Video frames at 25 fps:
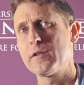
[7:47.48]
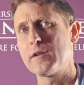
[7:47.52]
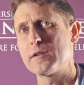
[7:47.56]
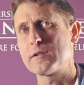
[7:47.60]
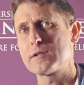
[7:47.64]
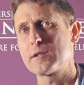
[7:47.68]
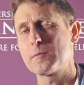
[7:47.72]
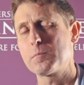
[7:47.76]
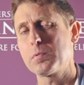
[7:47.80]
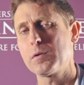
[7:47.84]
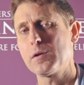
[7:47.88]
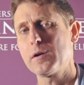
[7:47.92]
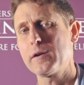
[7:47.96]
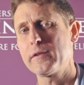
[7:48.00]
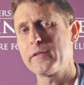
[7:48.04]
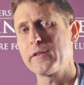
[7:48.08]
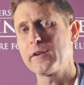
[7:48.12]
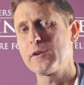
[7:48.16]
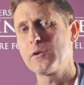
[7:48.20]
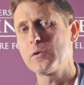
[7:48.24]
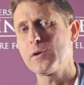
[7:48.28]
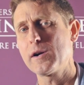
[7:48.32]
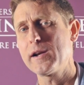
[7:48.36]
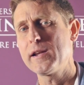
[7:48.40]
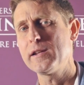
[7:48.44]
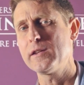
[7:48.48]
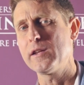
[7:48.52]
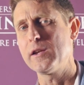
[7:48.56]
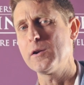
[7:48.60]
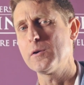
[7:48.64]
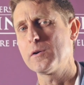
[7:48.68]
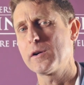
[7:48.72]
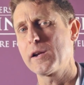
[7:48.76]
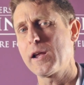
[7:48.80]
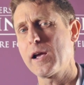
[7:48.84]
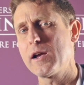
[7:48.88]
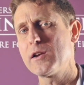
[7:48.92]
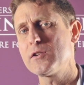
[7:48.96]
that supply the grain
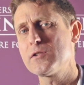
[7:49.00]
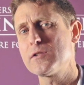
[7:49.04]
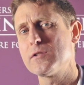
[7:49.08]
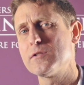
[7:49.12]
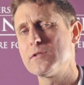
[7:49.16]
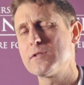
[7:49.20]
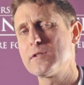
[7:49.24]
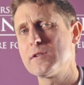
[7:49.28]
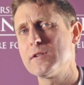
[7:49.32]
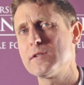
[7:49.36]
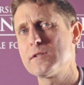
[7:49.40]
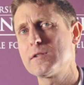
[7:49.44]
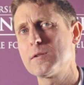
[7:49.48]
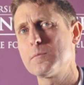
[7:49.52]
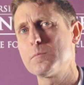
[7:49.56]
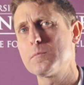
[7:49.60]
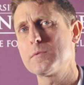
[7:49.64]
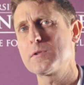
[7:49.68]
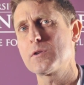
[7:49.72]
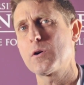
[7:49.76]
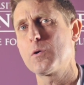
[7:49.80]
irrigation systems